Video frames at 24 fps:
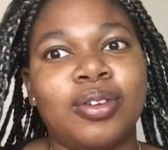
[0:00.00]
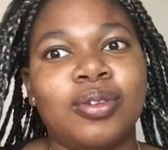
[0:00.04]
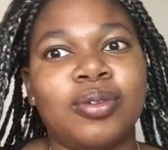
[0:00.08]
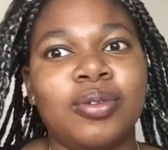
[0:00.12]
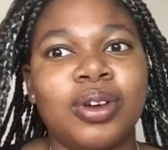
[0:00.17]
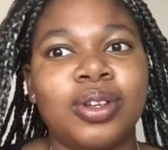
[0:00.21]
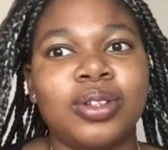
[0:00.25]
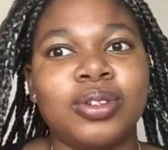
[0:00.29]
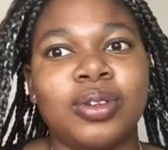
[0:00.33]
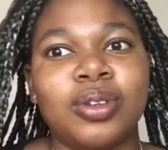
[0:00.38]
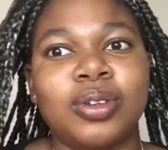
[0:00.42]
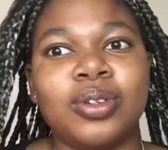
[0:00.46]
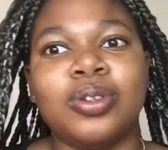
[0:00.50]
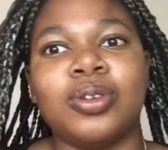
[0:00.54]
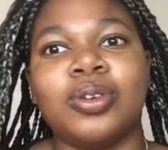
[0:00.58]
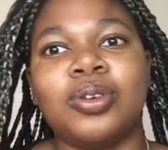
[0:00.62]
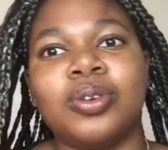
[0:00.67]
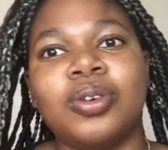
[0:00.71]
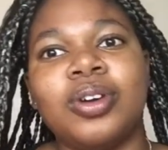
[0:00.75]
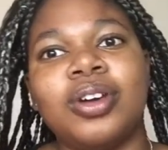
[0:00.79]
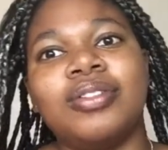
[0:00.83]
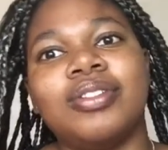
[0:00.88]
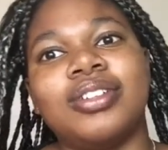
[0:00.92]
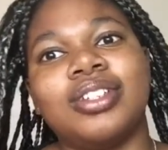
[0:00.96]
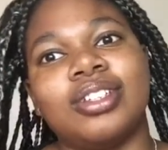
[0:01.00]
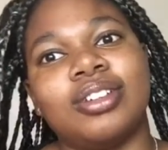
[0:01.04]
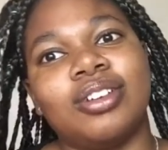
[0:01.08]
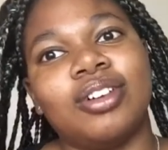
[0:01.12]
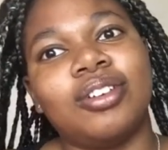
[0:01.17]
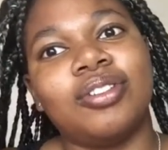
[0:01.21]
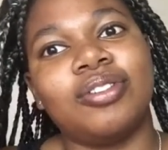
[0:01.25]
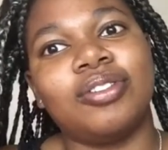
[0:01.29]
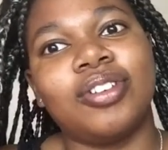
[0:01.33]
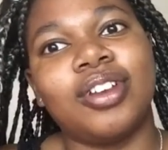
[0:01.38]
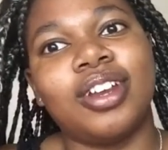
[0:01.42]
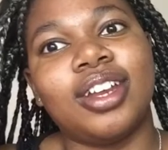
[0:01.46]
was also whoever's
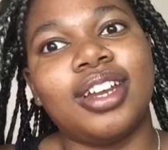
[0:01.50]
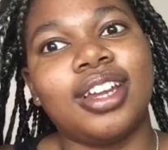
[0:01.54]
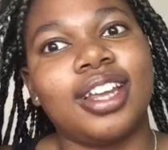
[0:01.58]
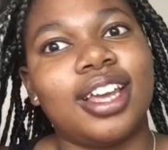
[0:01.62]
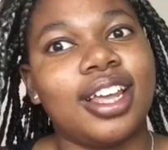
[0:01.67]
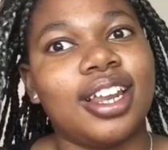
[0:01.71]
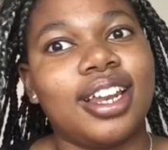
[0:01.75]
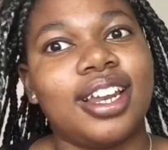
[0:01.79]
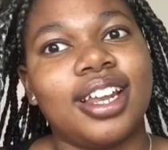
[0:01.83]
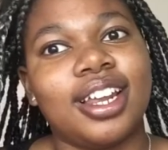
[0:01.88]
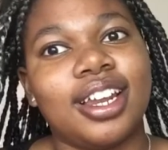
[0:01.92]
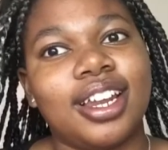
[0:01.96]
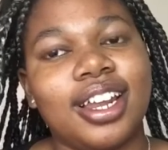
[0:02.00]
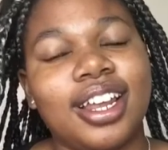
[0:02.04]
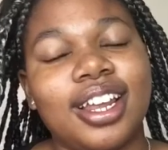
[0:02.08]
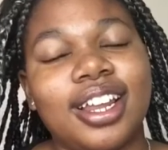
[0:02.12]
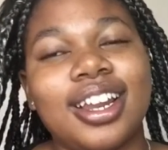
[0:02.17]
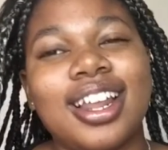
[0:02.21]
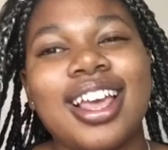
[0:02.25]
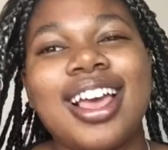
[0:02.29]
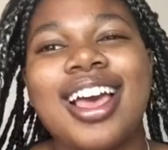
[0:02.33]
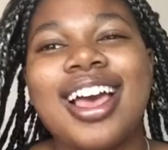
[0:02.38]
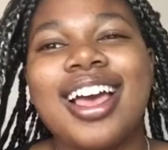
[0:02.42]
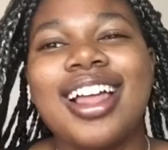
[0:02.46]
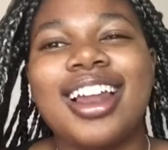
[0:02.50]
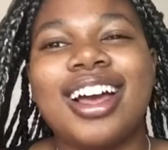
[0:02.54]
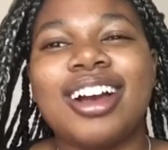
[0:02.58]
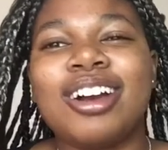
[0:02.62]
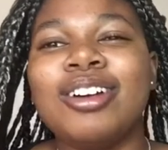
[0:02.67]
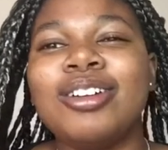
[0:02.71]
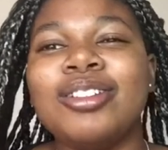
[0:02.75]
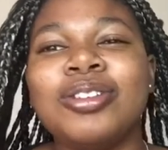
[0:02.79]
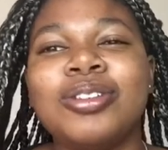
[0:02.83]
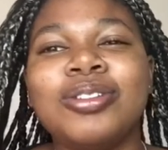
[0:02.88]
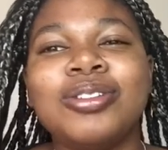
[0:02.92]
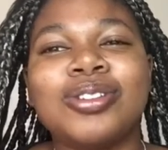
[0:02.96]
girlfriend, and like
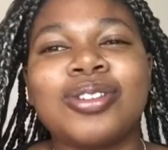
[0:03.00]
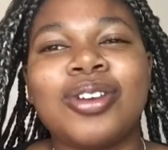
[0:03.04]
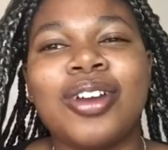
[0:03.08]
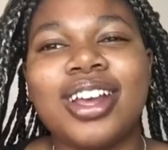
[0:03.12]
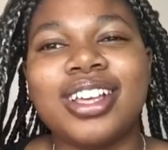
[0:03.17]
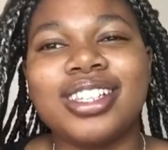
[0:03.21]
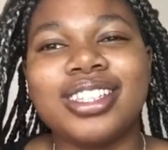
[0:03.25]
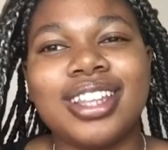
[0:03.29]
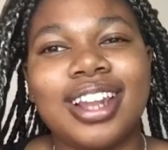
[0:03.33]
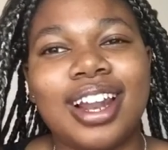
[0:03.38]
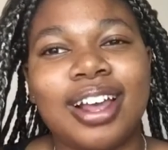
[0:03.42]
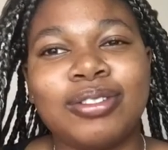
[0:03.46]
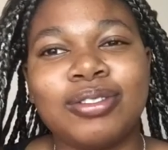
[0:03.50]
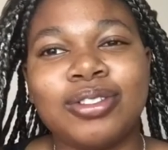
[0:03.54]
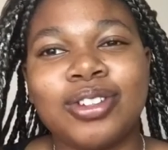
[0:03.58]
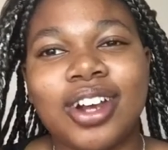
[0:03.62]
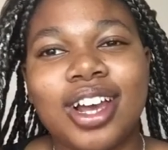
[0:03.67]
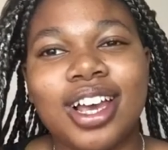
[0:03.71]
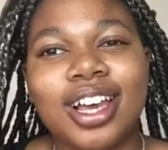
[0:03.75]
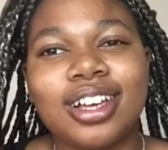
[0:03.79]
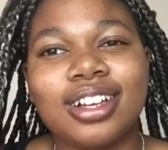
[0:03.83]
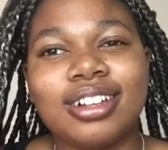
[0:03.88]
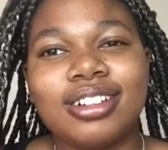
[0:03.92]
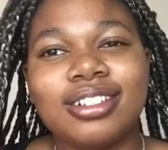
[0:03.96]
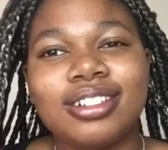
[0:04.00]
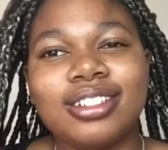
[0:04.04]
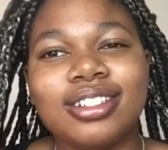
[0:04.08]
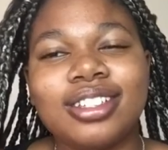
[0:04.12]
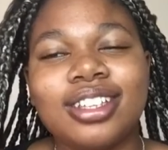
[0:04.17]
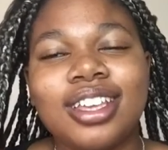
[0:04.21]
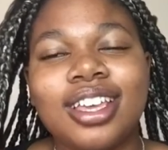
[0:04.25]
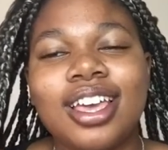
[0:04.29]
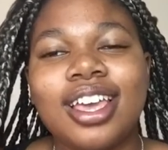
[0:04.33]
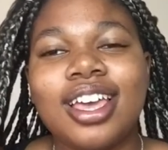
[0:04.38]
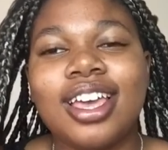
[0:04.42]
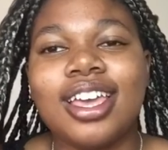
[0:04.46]
all those crazy love triangles.
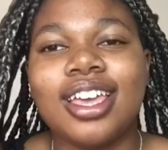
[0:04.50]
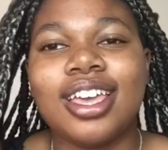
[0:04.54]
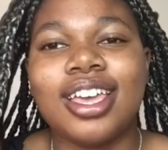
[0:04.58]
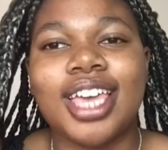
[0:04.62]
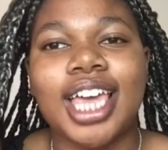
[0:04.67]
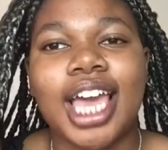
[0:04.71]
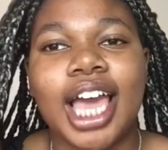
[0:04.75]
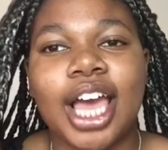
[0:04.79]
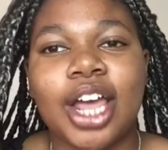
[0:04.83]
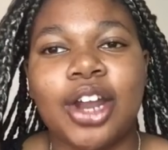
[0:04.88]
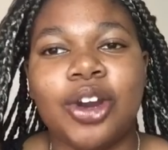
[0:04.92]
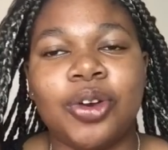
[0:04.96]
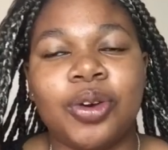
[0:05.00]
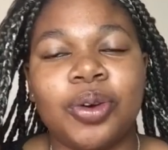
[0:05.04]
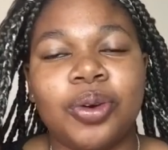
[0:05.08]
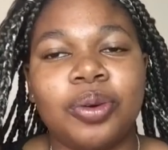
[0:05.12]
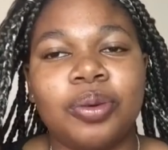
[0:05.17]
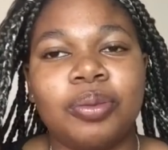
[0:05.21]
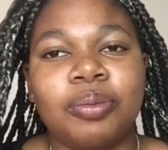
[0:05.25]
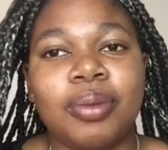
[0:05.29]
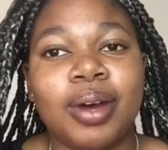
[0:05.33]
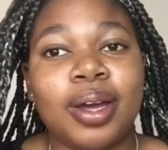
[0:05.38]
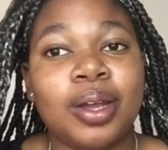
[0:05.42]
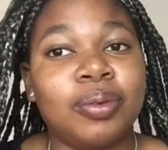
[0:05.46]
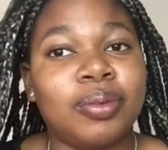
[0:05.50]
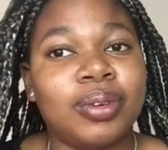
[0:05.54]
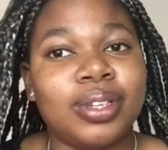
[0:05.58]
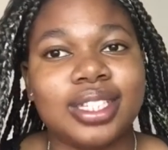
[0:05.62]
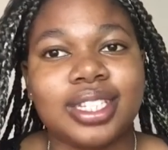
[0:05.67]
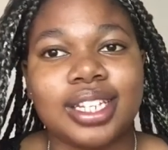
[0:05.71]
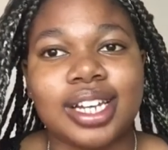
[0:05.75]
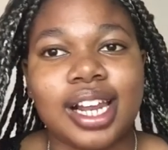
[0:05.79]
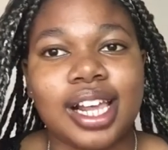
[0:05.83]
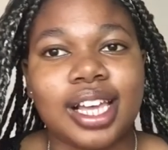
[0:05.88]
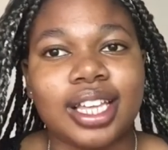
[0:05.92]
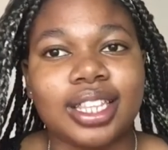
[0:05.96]
Yeah, no, mine
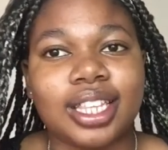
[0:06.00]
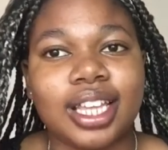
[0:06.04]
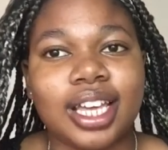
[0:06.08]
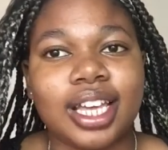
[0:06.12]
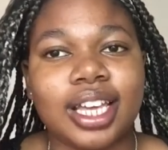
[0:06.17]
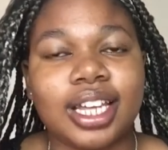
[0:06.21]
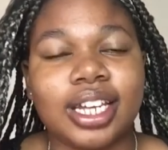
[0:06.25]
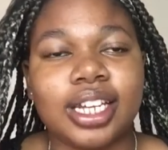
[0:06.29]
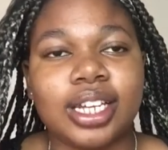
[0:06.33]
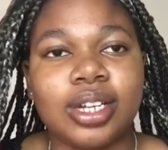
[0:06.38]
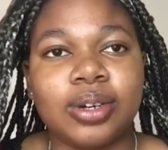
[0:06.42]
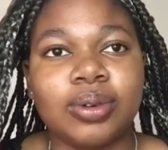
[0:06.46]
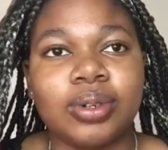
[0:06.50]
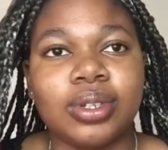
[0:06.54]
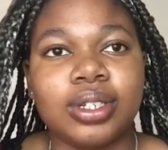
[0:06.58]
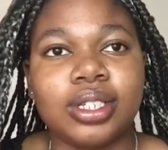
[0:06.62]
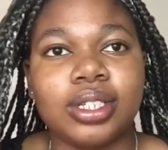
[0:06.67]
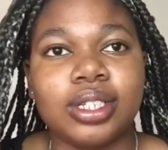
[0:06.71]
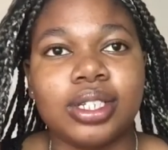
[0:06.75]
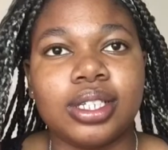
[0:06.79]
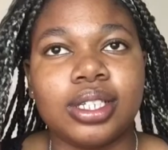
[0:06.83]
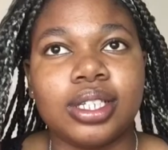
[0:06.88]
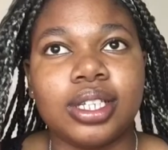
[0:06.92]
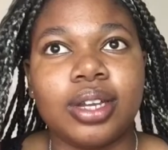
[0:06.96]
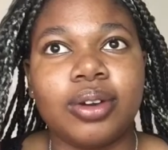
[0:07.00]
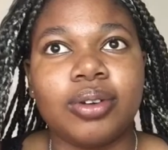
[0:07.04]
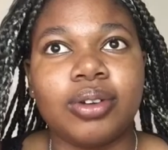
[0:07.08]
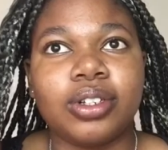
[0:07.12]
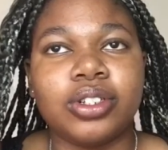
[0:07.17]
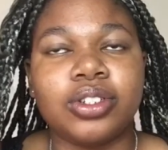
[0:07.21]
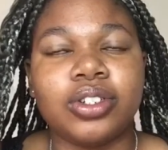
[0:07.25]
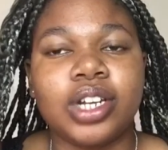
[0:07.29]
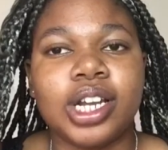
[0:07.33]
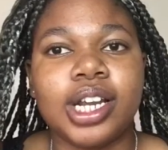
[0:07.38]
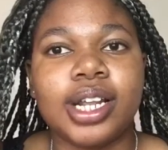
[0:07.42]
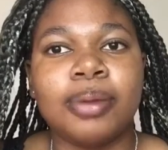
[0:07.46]
wasn't like that. It was
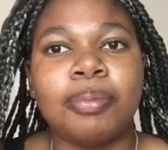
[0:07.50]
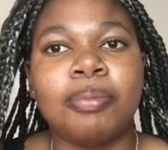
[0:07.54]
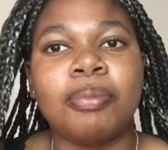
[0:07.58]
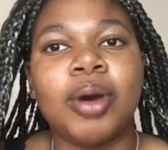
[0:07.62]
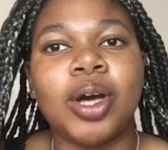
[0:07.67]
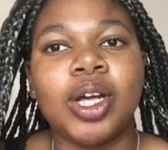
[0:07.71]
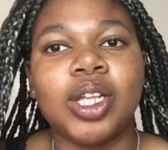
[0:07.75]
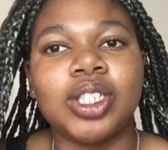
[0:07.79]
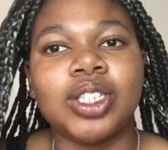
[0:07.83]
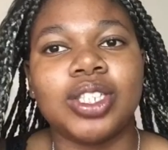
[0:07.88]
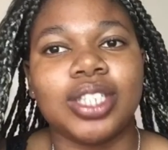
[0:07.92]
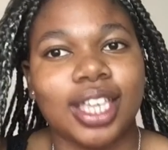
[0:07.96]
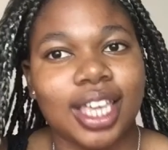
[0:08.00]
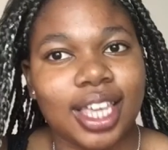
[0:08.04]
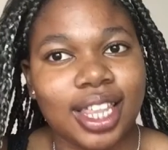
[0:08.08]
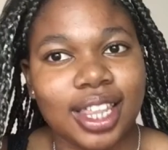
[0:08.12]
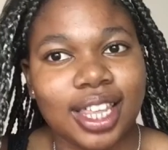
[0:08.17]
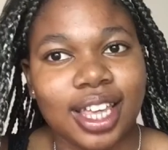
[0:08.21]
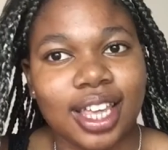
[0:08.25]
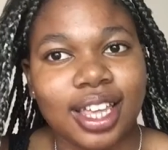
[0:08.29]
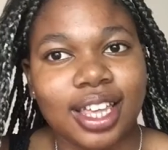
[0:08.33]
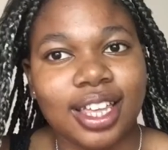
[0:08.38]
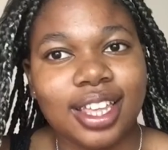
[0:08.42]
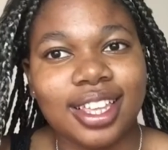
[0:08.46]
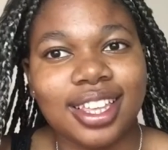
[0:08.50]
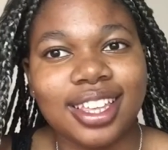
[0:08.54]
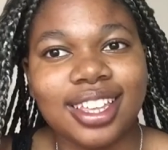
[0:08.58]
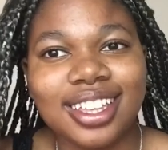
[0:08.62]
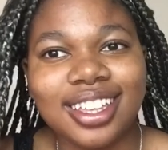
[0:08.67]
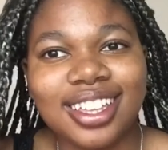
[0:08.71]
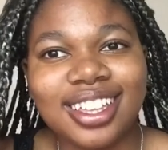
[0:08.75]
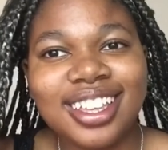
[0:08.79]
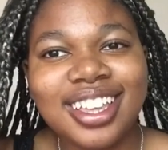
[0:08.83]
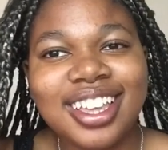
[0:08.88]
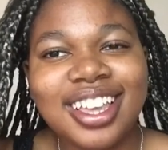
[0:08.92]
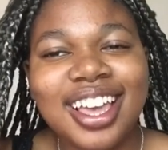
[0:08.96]
really put together.
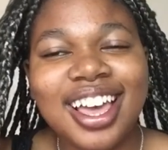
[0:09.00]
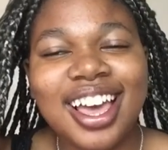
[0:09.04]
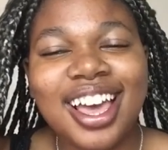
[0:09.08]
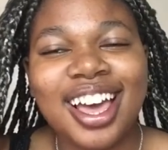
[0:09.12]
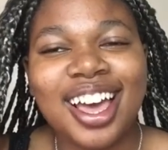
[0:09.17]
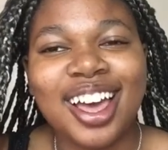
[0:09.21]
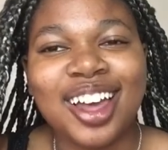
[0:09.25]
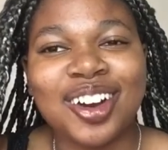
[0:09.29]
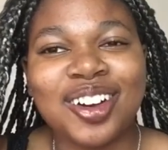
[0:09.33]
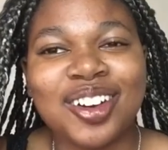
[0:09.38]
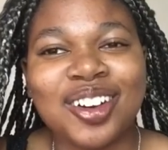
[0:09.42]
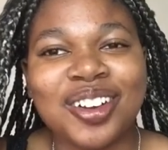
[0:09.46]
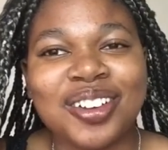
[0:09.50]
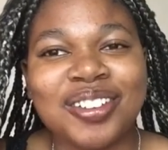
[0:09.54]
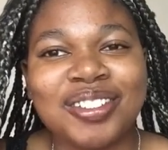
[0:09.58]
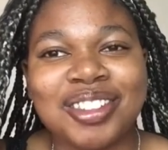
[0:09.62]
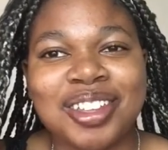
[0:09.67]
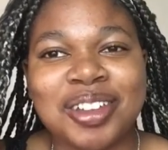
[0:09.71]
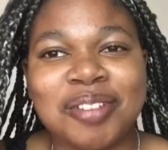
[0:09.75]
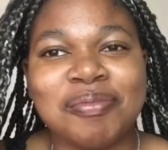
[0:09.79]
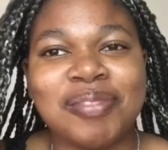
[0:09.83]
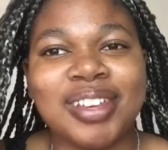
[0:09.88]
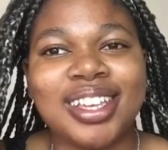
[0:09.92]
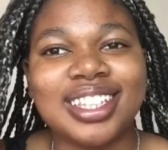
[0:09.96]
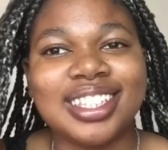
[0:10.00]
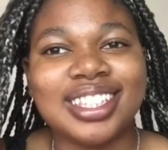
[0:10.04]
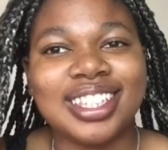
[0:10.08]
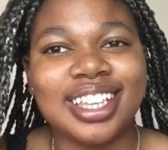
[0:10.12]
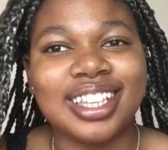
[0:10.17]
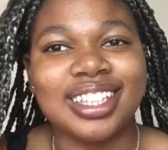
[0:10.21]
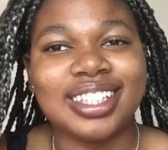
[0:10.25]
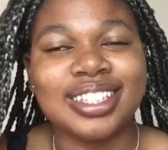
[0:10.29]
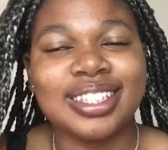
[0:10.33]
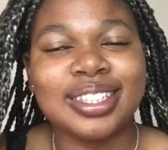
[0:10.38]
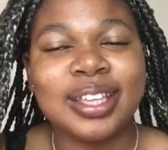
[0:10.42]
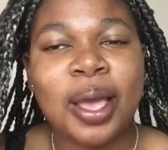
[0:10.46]
I don't know if that makes
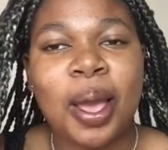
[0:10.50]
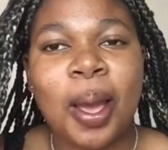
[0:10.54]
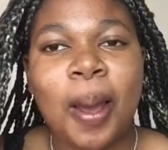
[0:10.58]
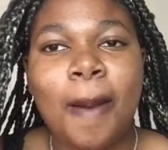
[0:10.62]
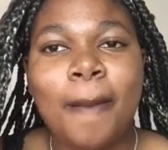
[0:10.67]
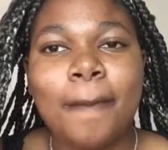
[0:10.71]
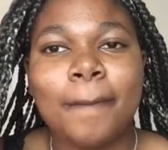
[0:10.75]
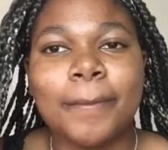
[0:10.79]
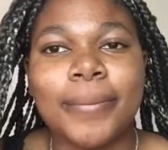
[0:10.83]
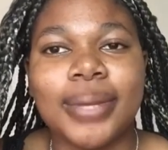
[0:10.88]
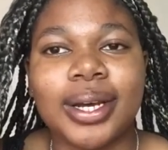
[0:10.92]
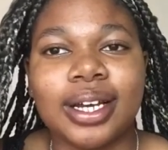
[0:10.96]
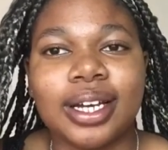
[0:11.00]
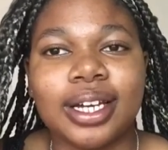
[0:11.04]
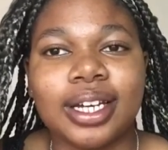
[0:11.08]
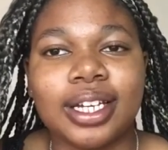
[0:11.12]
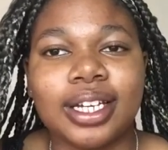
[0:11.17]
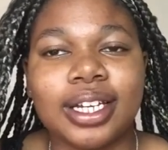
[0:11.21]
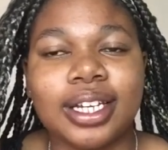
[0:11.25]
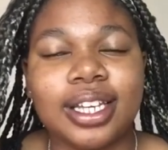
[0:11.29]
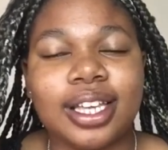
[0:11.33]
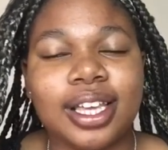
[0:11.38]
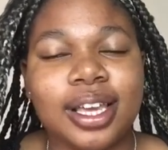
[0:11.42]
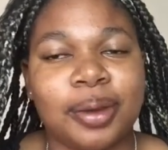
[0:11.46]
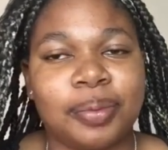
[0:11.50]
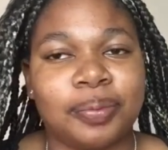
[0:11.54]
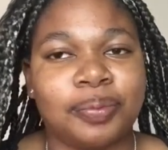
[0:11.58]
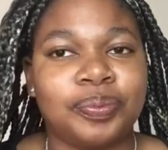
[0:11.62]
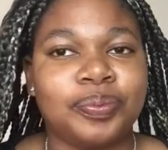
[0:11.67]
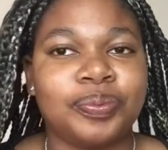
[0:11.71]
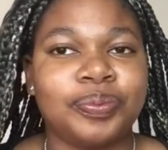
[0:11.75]
sense, but yeah.